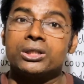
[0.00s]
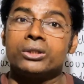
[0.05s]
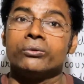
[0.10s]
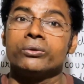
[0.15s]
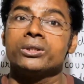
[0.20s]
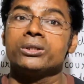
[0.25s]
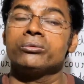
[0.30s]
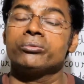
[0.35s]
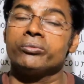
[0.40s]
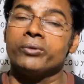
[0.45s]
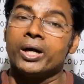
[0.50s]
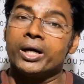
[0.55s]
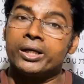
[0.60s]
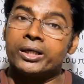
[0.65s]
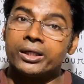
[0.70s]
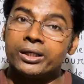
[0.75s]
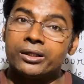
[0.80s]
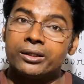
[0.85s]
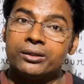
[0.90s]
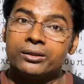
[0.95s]

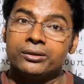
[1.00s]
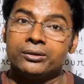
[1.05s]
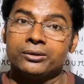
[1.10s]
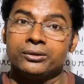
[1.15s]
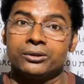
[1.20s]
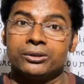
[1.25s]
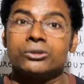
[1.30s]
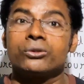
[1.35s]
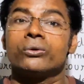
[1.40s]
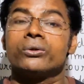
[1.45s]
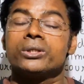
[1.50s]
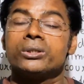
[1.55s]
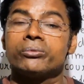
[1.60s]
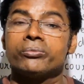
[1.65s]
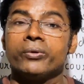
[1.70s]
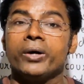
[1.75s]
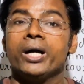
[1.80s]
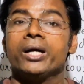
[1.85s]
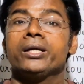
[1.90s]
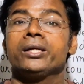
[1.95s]
Glorifying
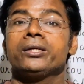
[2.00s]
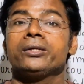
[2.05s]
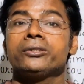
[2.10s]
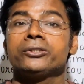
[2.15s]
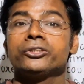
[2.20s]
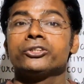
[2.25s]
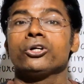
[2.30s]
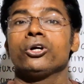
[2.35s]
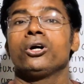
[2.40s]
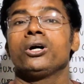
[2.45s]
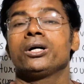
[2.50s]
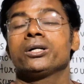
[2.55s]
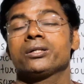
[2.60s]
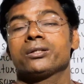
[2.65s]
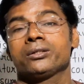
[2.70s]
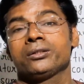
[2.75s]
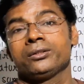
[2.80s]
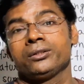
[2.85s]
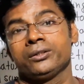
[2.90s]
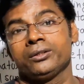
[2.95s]

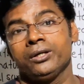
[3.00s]
your